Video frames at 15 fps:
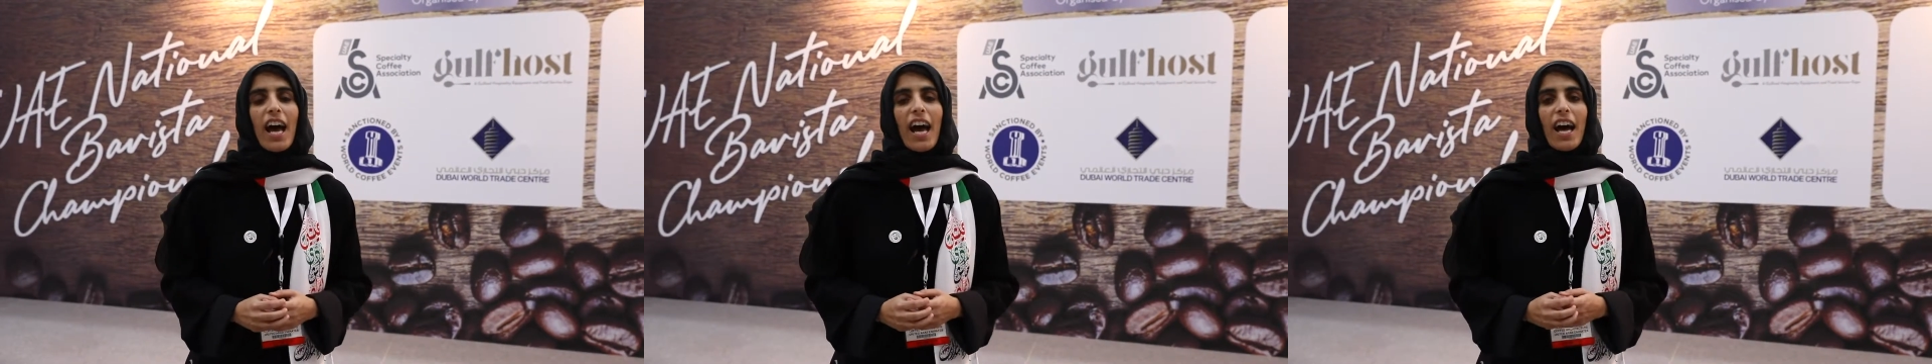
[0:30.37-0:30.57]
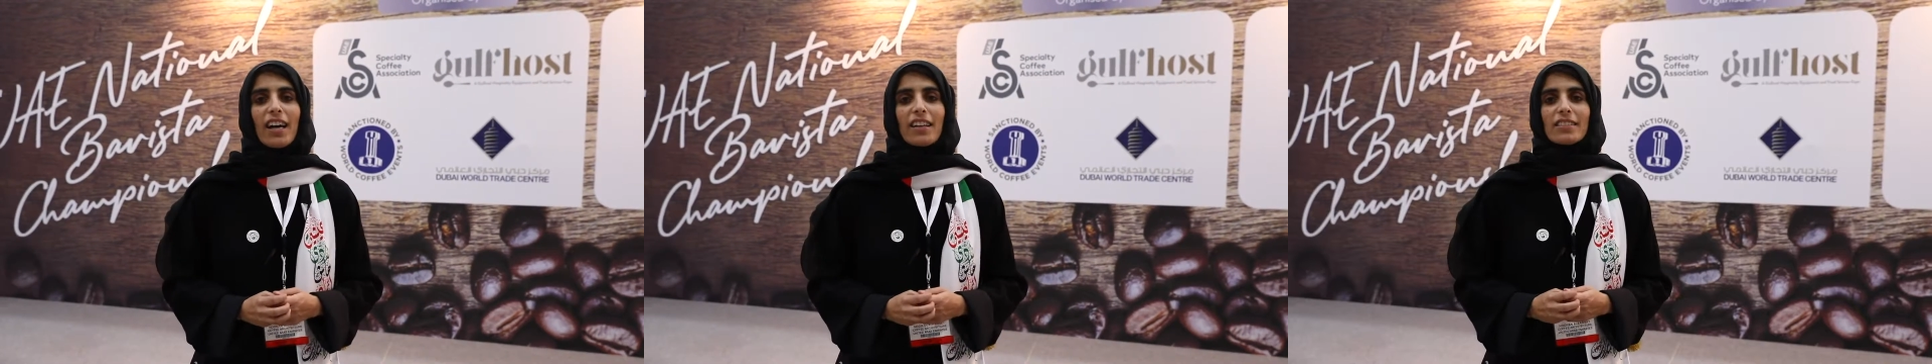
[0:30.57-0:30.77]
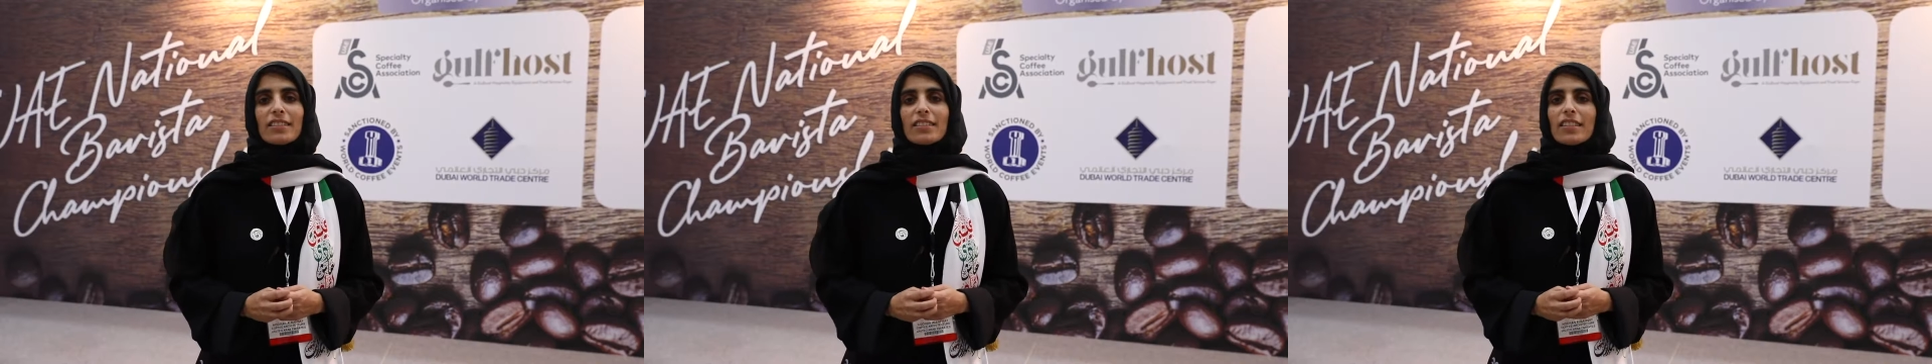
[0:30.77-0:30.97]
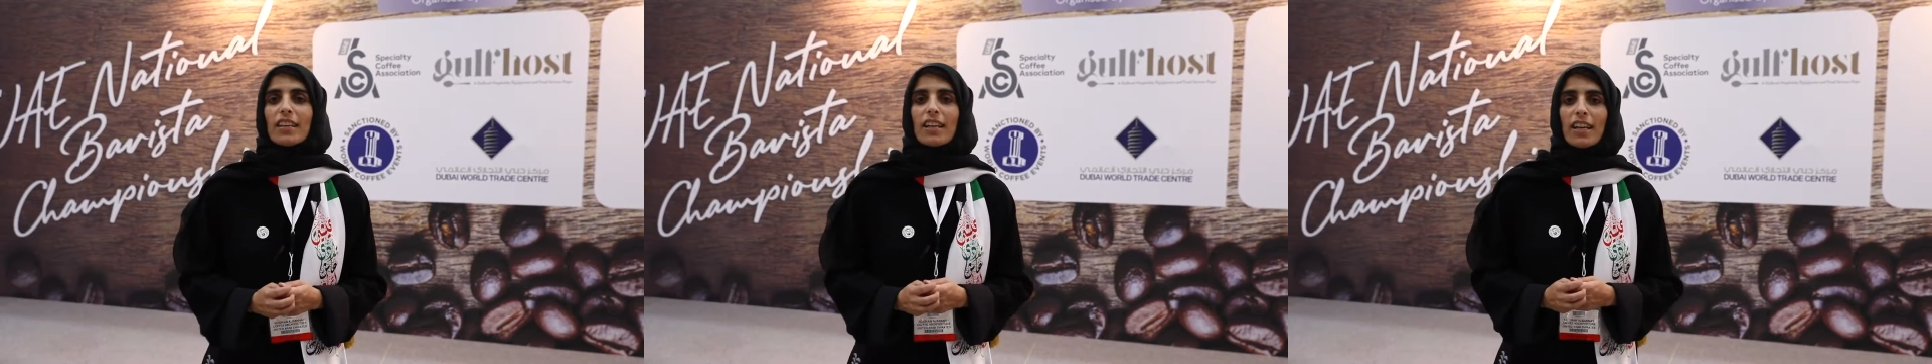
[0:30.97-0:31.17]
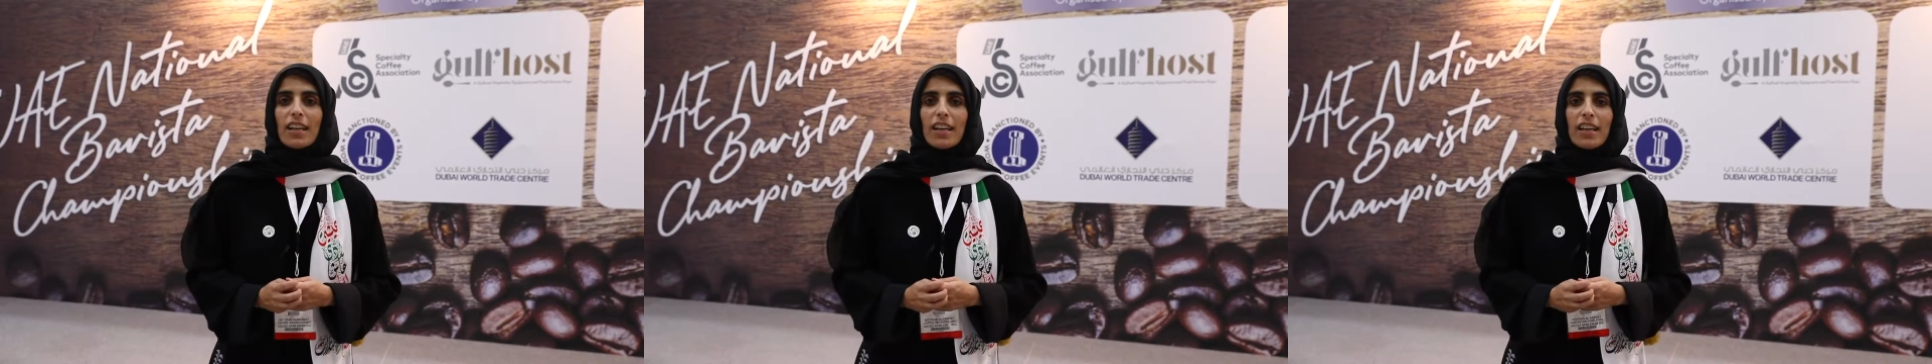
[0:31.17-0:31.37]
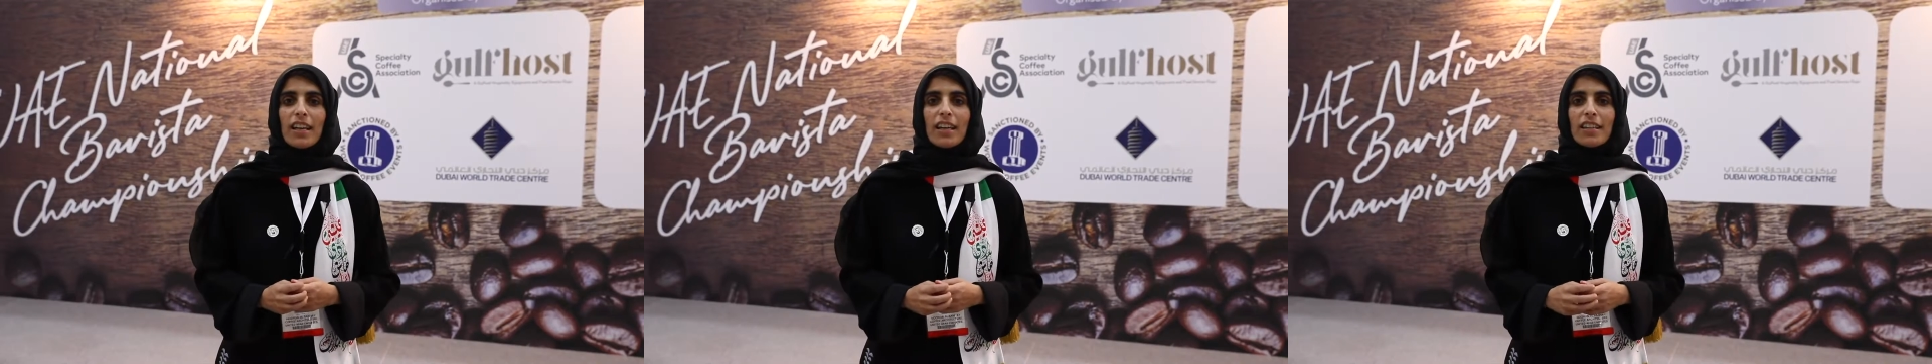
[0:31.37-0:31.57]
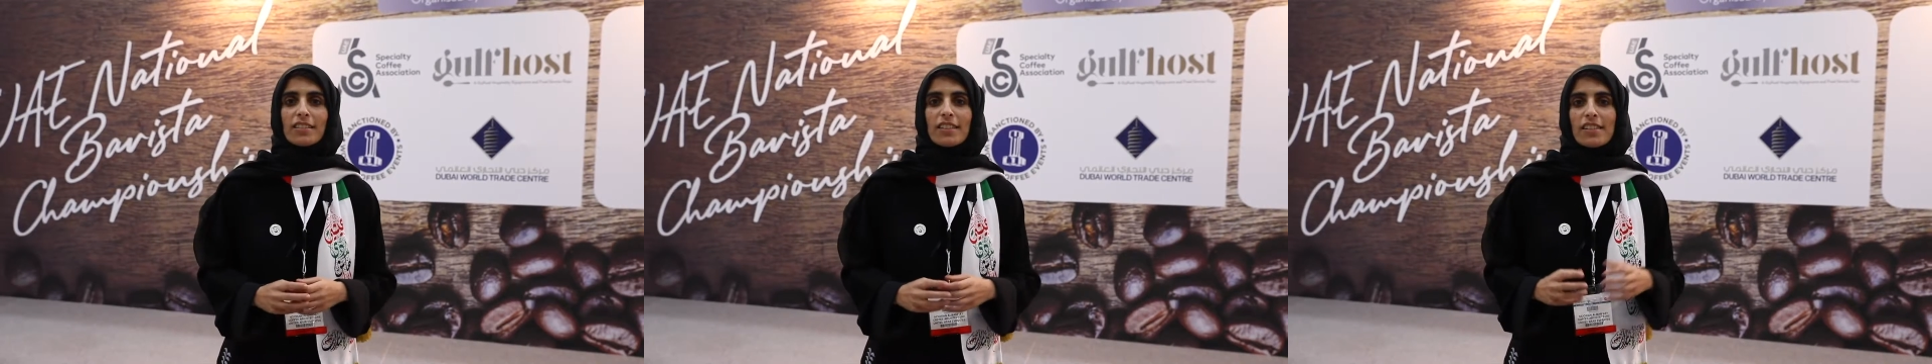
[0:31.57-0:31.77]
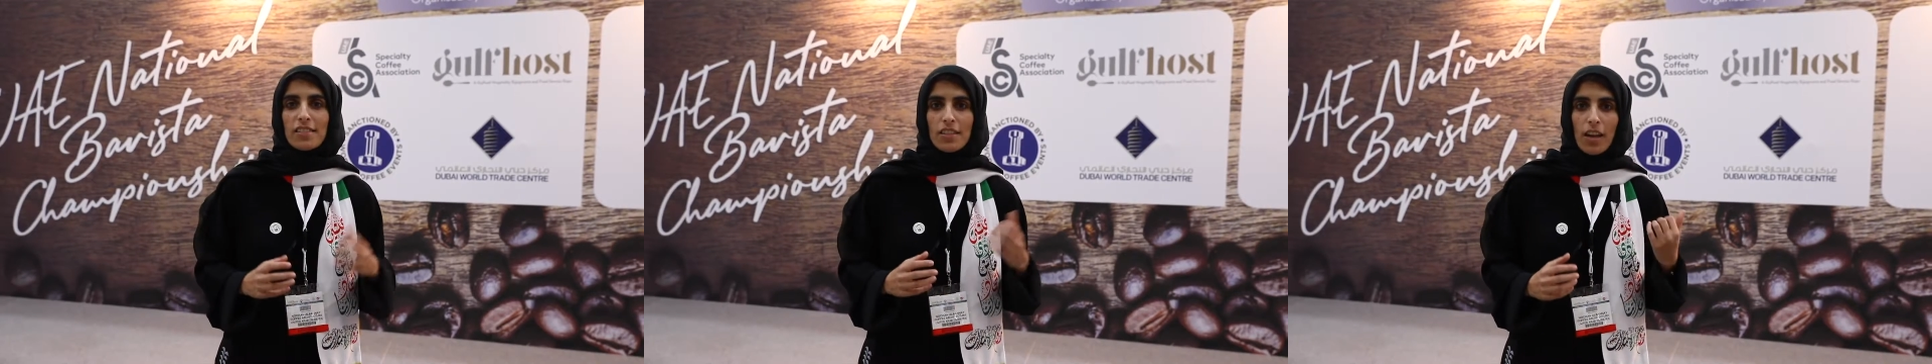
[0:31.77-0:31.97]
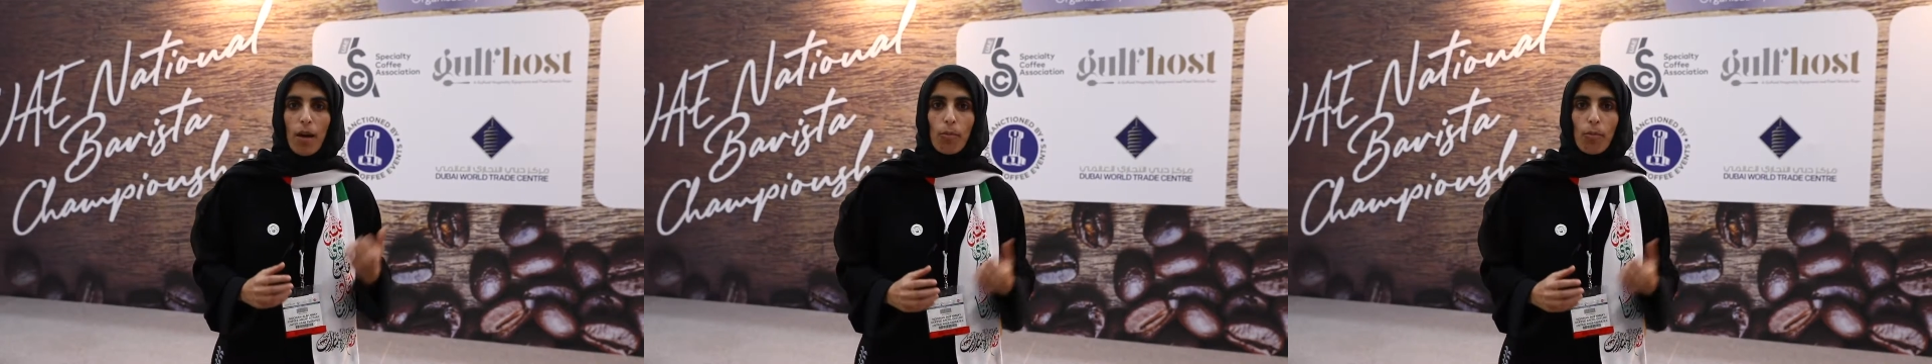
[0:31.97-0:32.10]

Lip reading: And it is in